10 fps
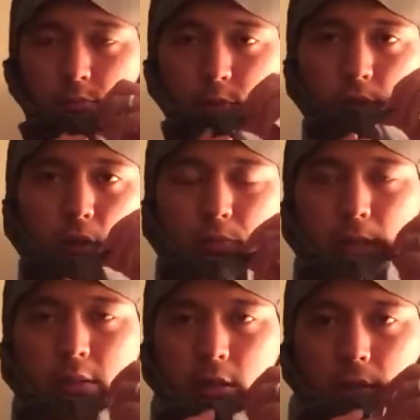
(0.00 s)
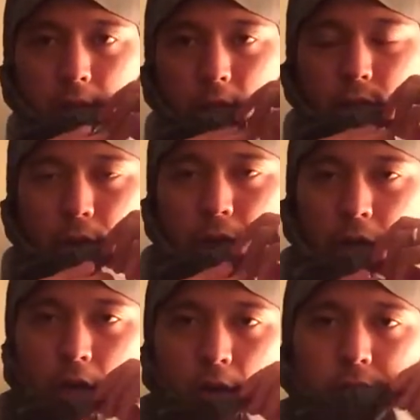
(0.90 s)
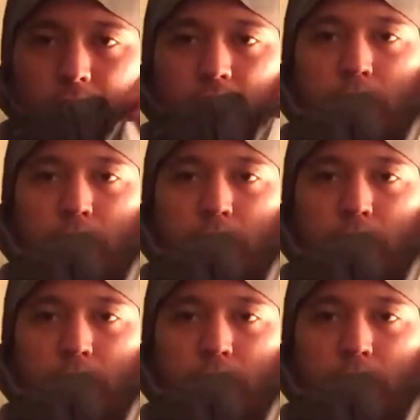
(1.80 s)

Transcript: So basically you're trading off